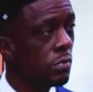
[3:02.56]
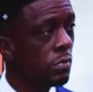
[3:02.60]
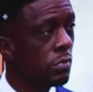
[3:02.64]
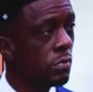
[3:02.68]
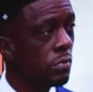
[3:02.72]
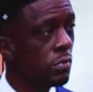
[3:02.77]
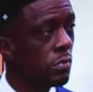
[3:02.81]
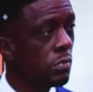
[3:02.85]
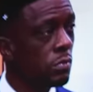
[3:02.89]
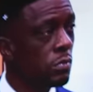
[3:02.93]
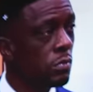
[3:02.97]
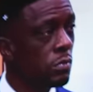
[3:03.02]

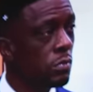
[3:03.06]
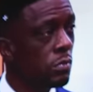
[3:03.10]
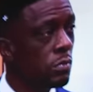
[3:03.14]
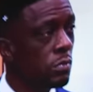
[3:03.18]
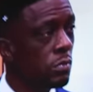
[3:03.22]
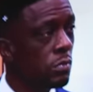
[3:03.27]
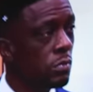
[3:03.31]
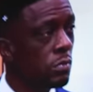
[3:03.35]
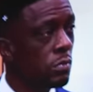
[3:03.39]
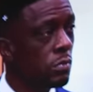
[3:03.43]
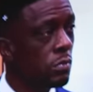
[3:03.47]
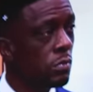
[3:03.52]

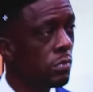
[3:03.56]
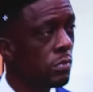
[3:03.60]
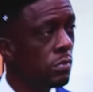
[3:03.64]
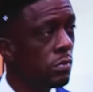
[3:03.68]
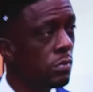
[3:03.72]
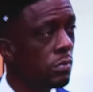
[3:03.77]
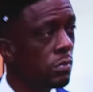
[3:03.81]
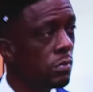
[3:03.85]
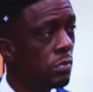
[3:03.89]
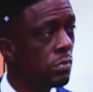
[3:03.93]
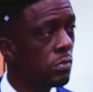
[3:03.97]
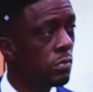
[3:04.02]

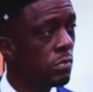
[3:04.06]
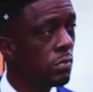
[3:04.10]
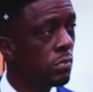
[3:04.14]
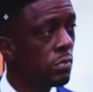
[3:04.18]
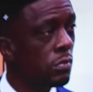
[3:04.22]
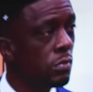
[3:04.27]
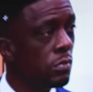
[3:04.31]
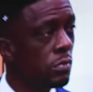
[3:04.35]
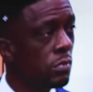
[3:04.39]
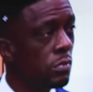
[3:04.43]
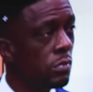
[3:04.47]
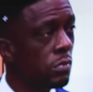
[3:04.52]

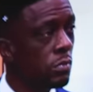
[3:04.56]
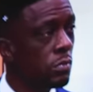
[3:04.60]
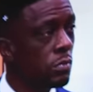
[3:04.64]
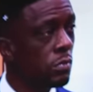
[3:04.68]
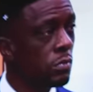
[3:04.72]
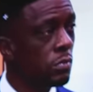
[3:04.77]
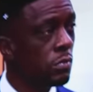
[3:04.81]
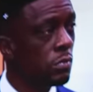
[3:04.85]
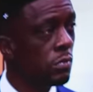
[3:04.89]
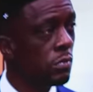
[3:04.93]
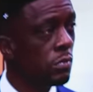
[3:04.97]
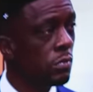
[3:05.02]

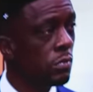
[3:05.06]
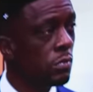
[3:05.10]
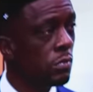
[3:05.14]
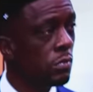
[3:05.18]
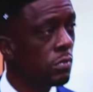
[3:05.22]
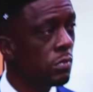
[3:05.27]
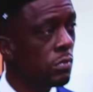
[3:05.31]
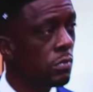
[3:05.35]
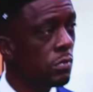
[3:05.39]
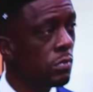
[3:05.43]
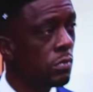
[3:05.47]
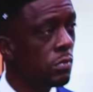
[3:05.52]

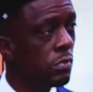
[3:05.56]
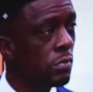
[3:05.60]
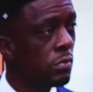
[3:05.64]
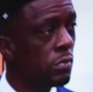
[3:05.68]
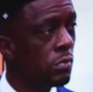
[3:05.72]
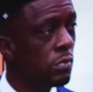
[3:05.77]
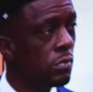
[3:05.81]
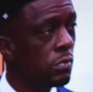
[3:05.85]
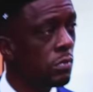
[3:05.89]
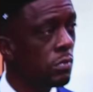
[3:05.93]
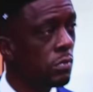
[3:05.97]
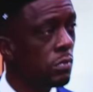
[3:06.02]

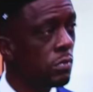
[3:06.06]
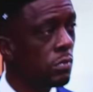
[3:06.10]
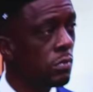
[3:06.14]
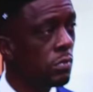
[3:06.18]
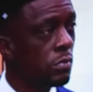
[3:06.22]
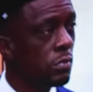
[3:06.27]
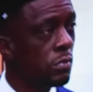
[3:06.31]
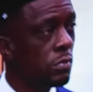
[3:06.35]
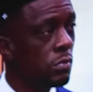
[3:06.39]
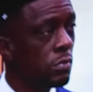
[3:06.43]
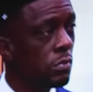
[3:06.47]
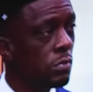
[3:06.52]

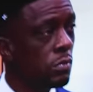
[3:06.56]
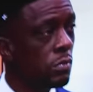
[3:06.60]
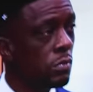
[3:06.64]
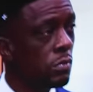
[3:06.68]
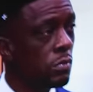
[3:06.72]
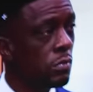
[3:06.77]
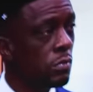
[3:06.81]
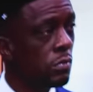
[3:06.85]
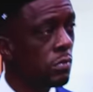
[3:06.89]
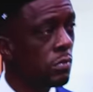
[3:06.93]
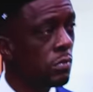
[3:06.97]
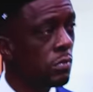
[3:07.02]

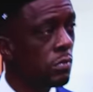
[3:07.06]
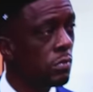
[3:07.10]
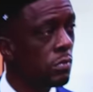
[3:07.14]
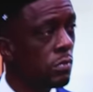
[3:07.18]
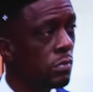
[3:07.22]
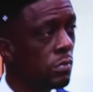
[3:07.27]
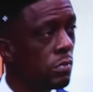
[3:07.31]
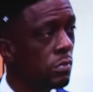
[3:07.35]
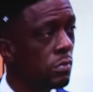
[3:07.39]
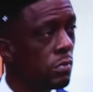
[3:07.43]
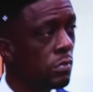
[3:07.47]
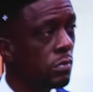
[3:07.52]

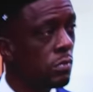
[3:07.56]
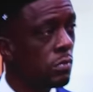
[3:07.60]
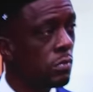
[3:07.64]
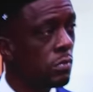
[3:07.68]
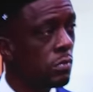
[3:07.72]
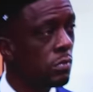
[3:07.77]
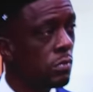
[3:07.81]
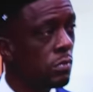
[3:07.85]
[no speech]